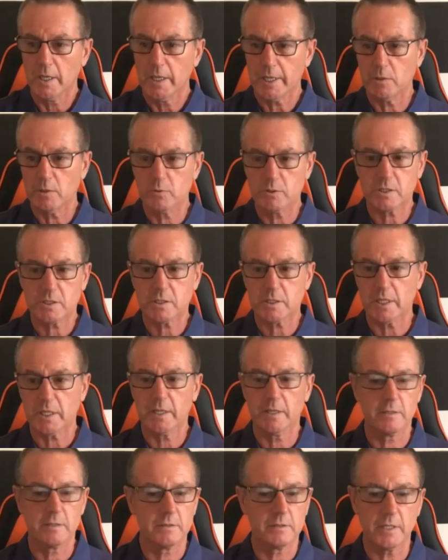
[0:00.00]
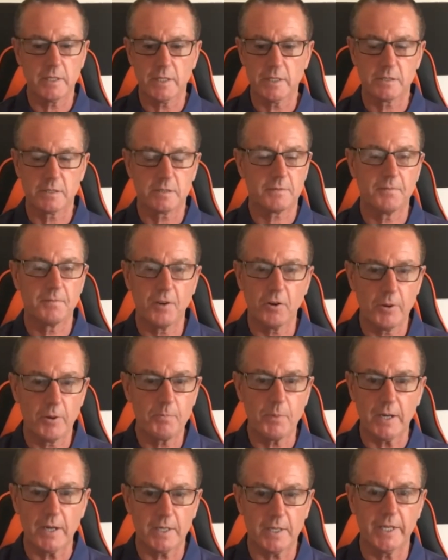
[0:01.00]
He was seen as very
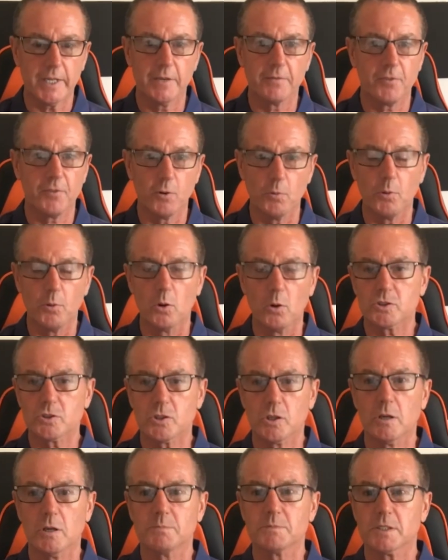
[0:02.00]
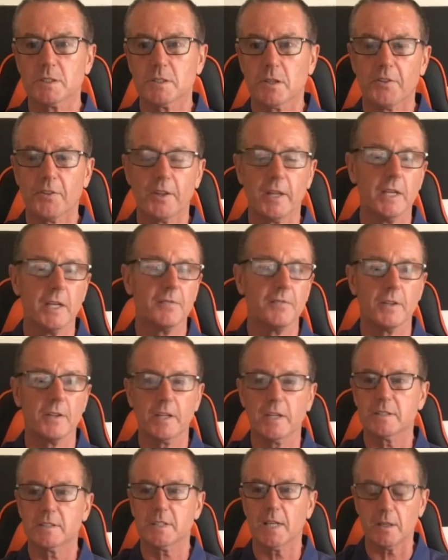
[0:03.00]
badly in football terms as a thief for
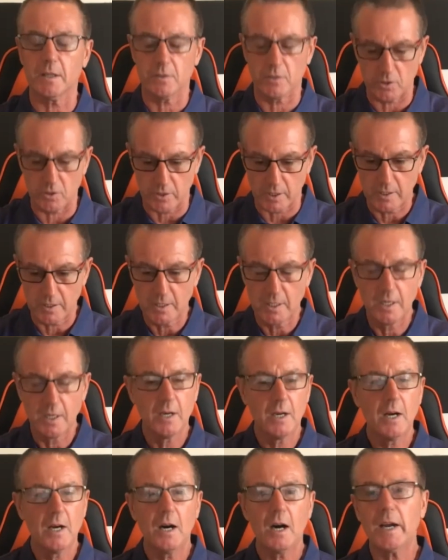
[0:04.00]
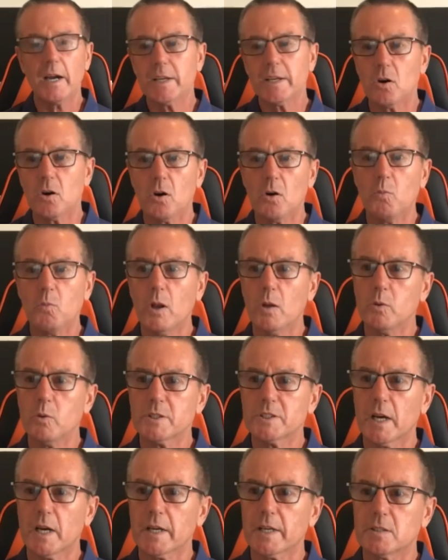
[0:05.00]
this, that, and the other. I got on well with
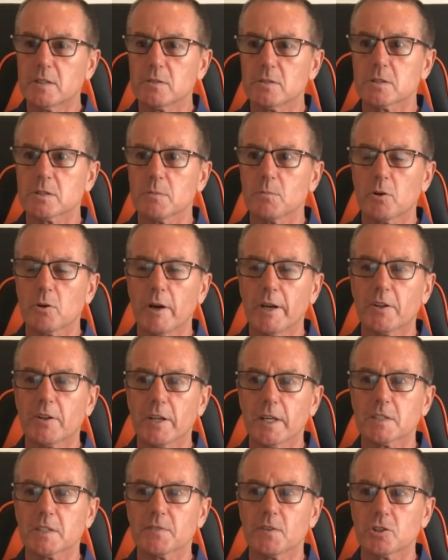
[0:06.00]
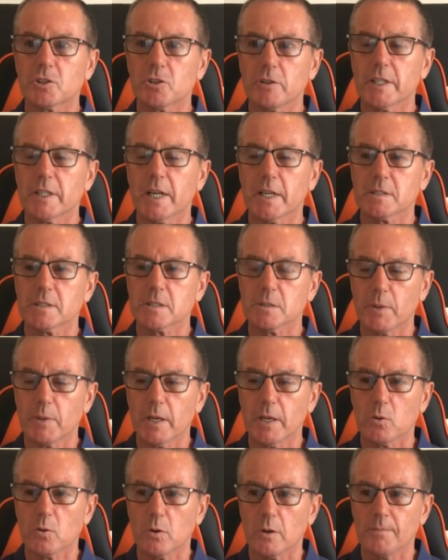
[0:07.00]
Jack. He done some great things for Trinidad and
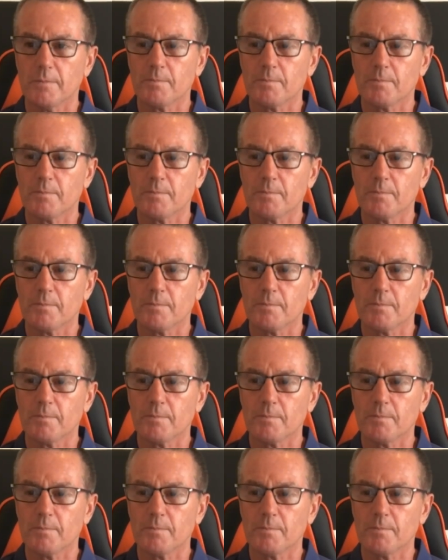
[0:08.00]
Tobago.